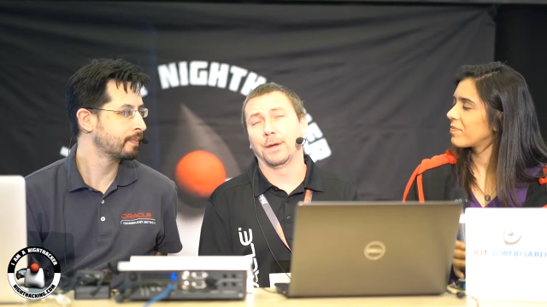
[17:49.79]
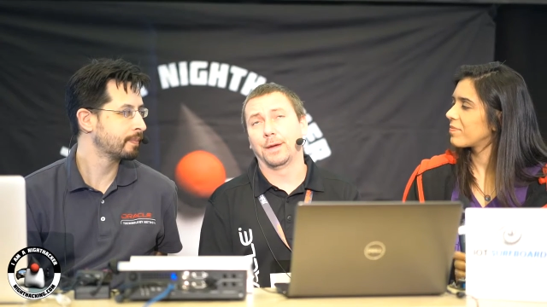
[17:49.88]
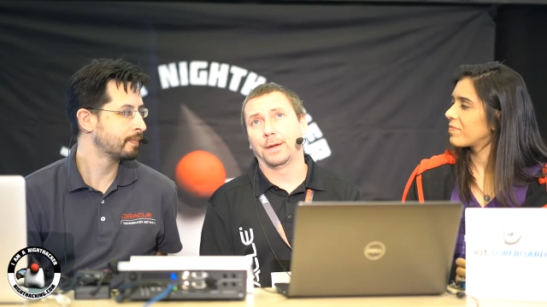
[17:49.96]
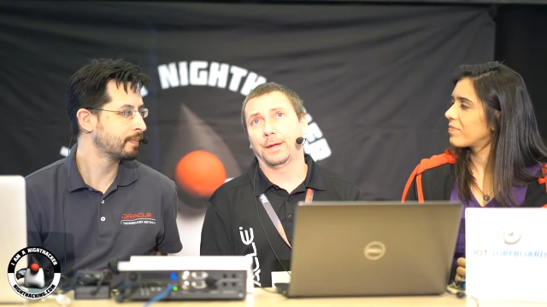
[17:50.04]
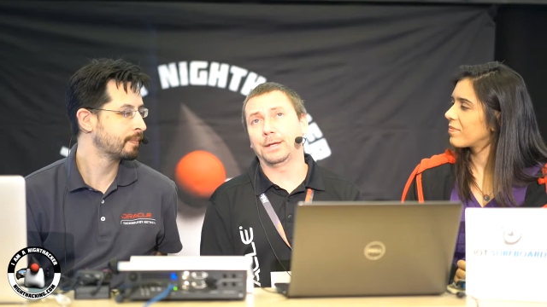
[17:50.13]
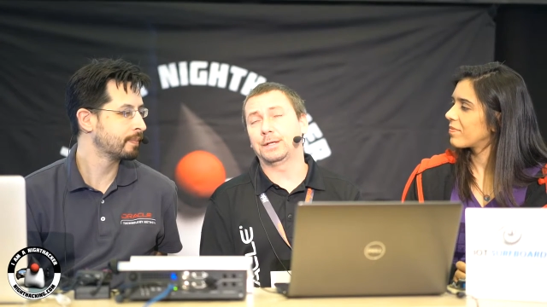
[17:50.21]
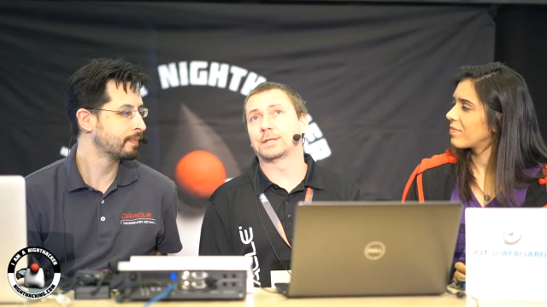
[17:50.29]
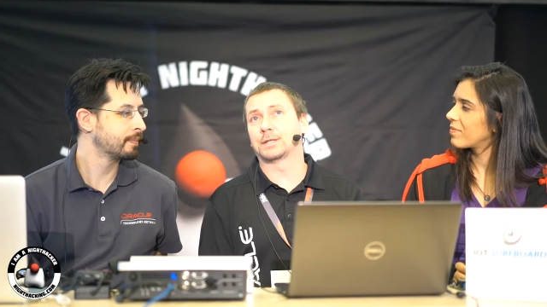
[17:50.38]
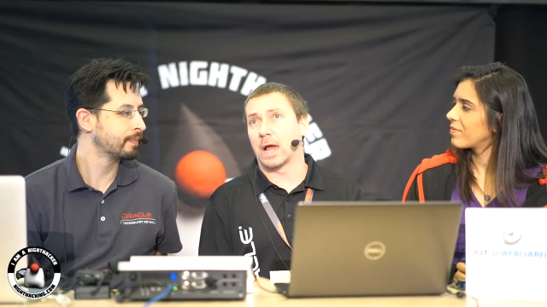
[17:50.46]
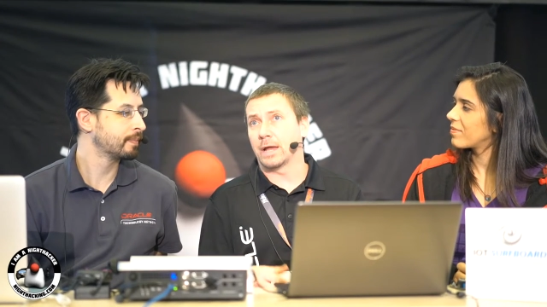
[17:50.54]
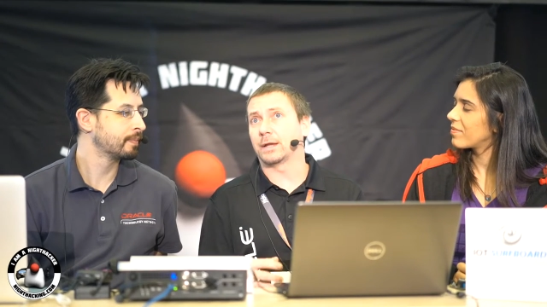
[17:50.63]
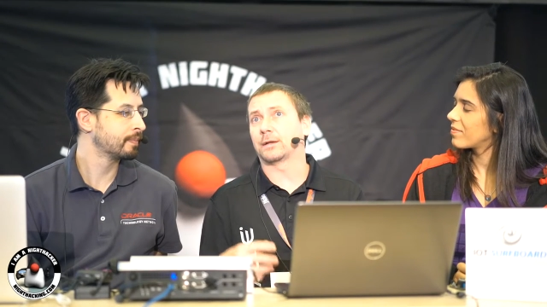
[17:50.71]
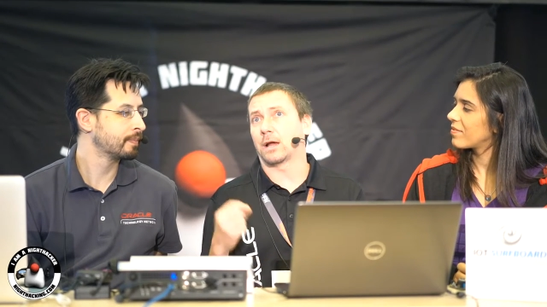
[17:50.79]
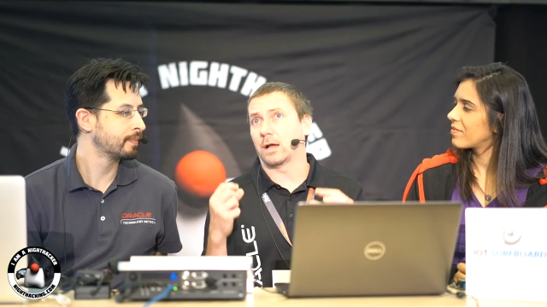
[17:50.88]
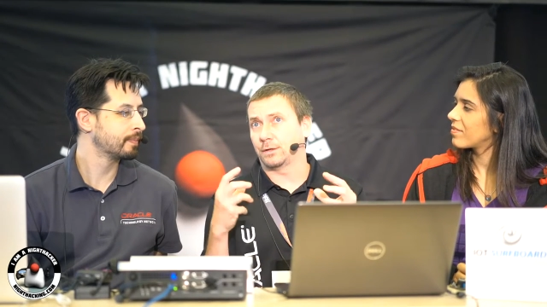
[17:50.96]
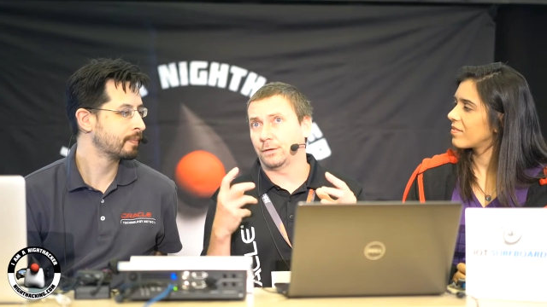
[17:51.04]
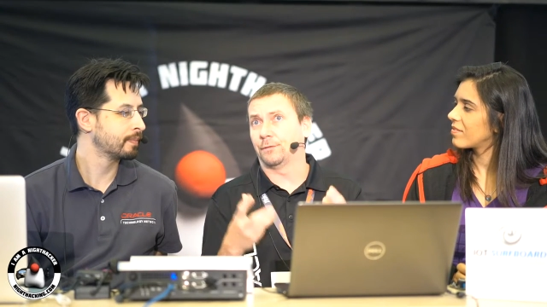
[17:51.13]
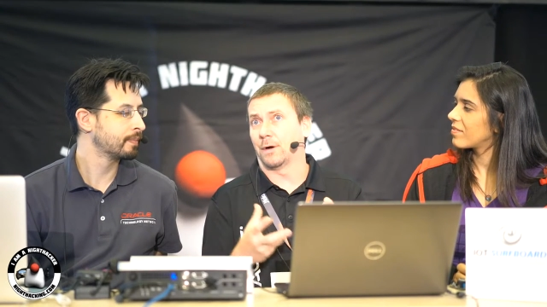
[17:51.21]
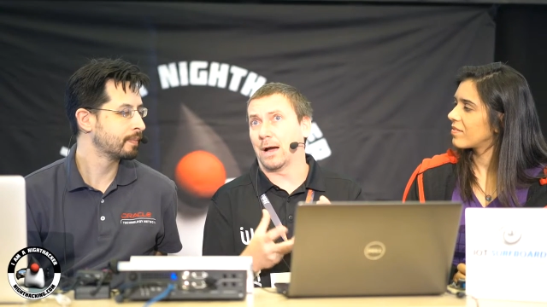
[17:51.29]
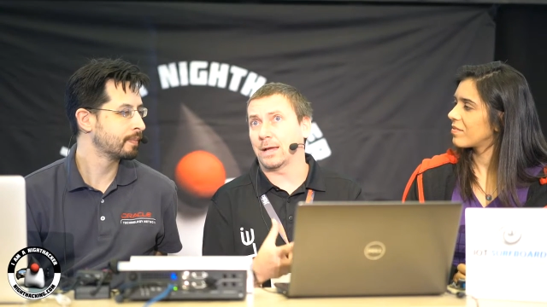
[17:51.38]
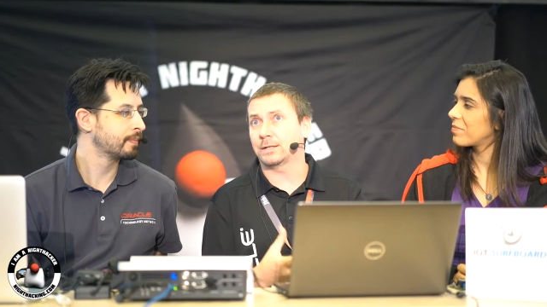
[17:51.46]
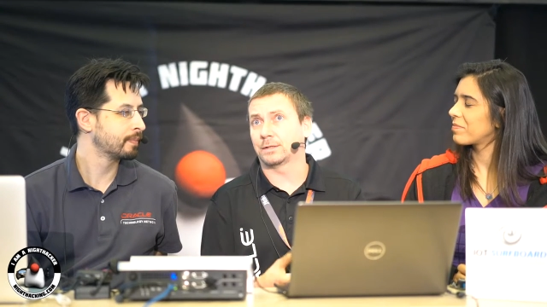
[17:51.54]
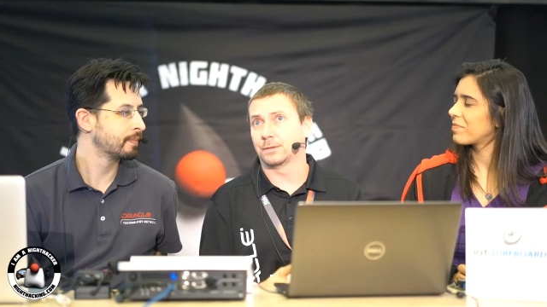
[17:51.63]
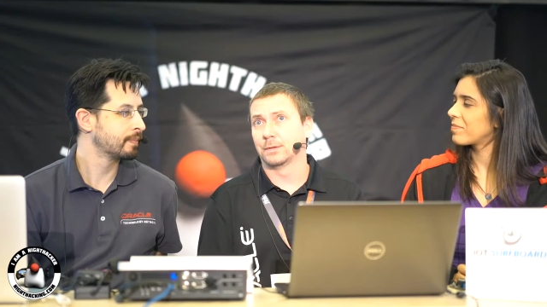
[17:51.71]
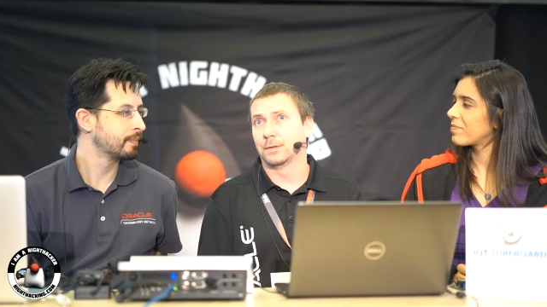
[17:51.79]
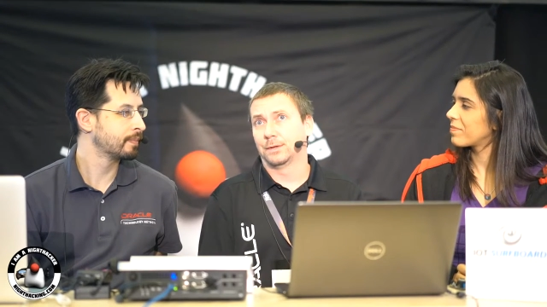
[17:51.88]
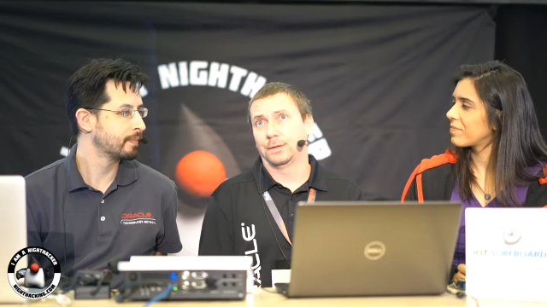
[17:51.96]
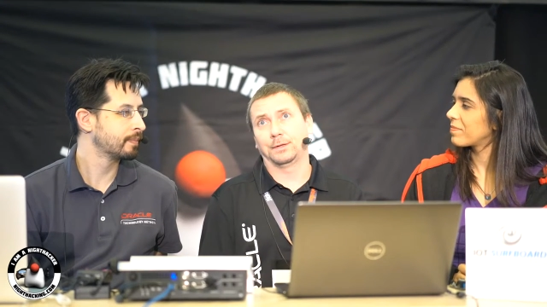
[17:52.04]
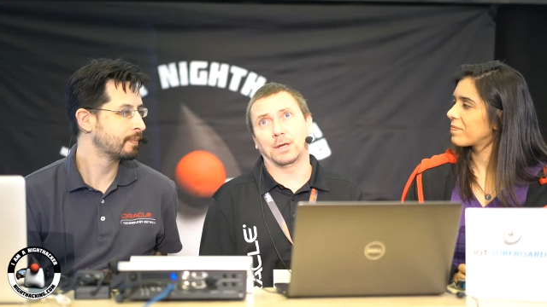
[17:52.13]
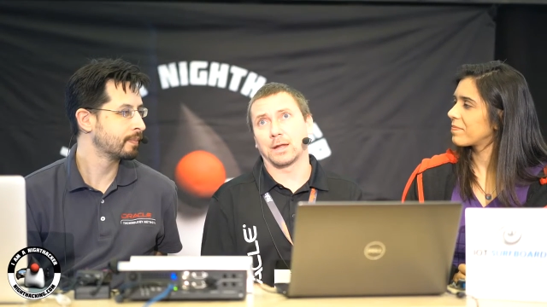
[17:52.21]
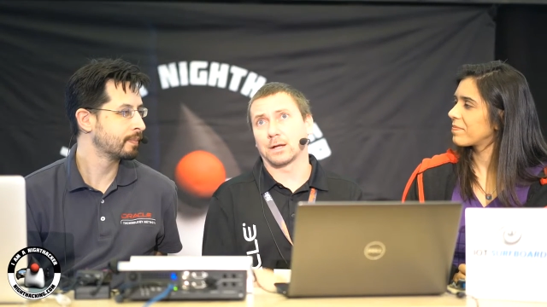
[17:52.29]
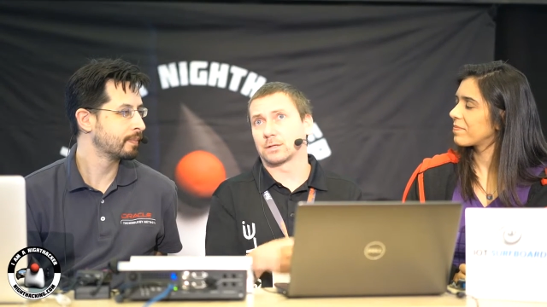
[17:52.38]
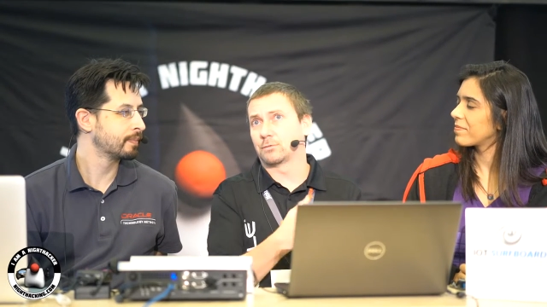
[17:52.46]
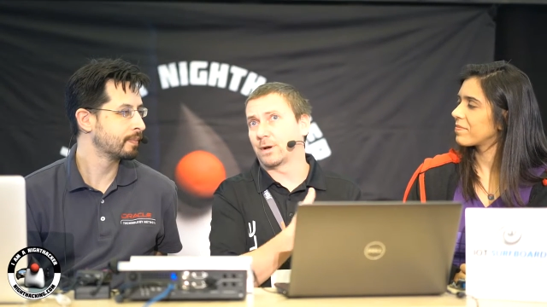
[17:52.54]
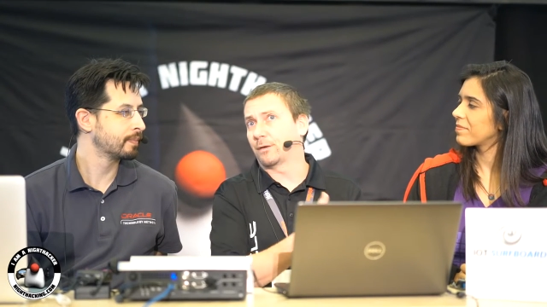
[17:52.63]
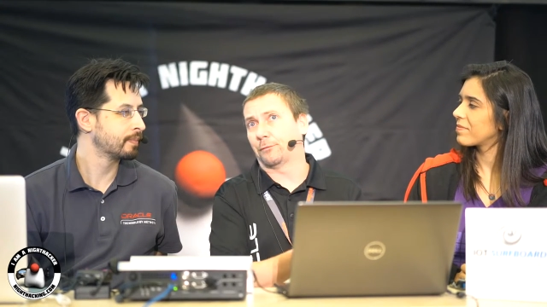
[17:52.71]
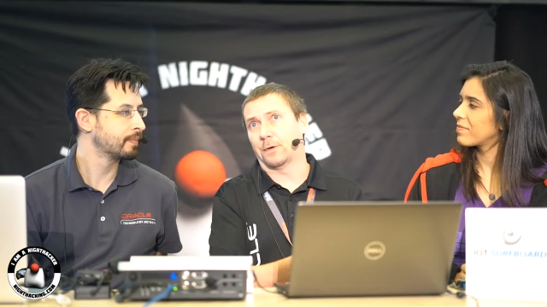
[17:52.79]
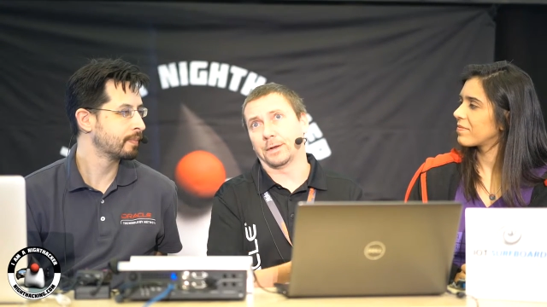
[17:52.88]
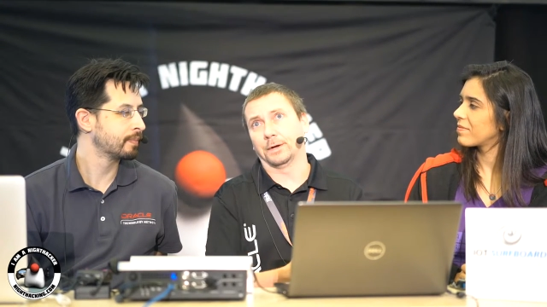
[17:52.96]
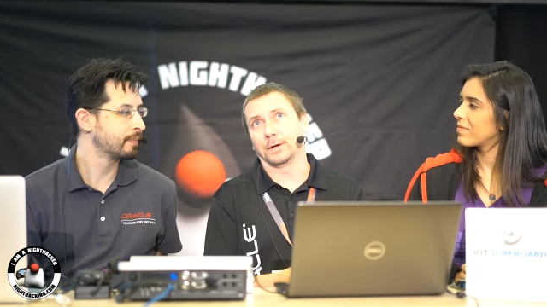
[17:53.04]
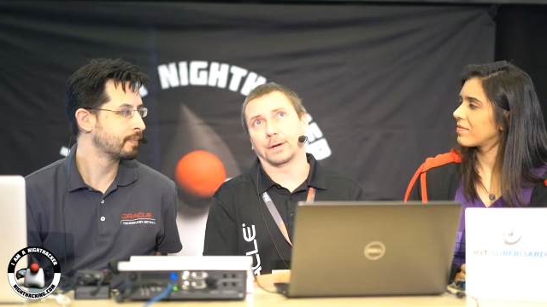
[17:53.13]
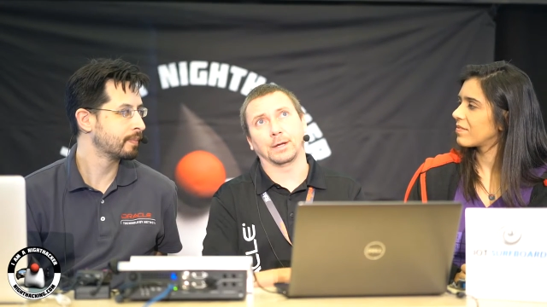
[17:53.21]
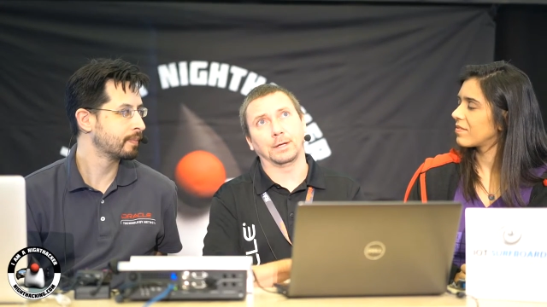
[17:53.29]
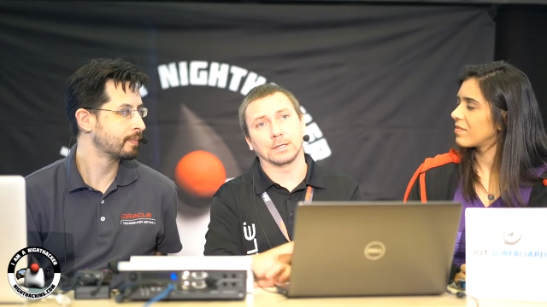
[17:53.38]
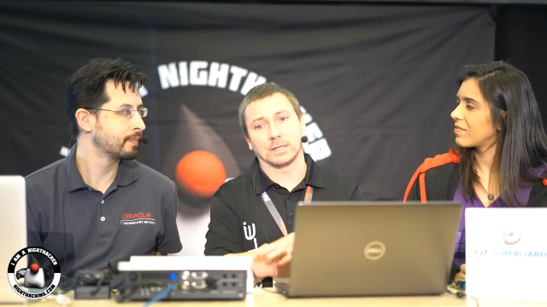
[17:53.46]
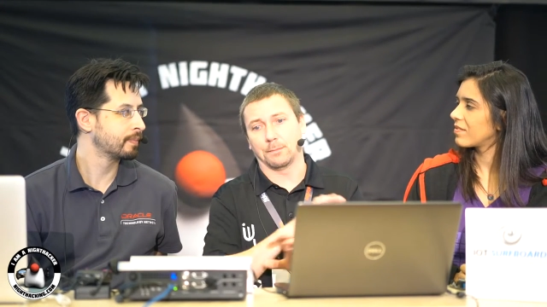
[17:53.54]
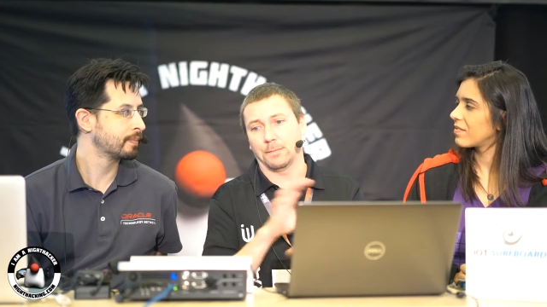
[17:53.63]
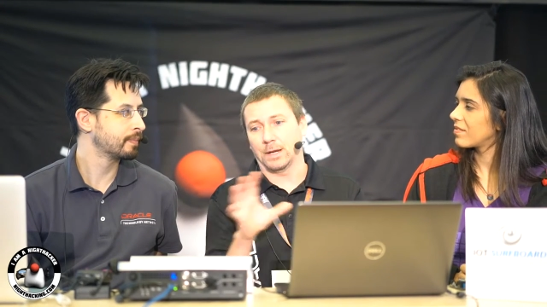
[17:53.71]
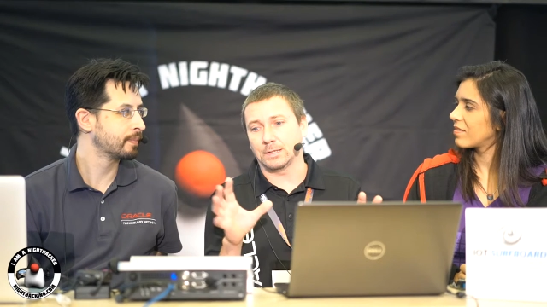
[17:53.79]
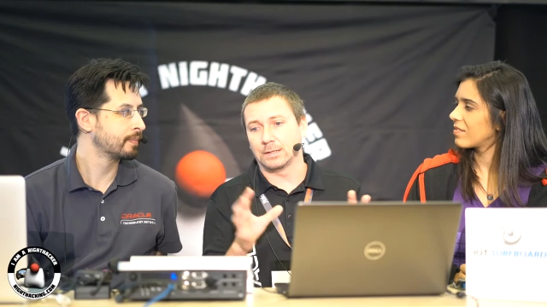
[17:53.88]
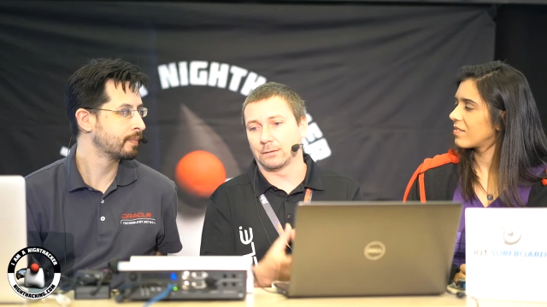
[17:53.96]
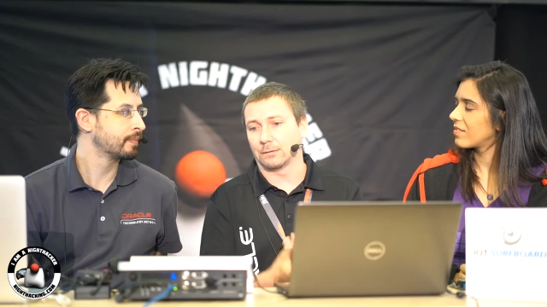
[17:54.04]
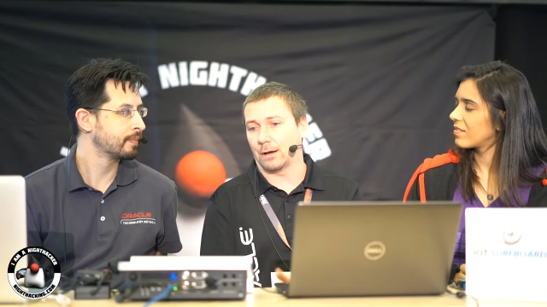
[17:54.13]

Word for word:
Speaker 1: he designed a device. Yara's grandfather, he's amazing.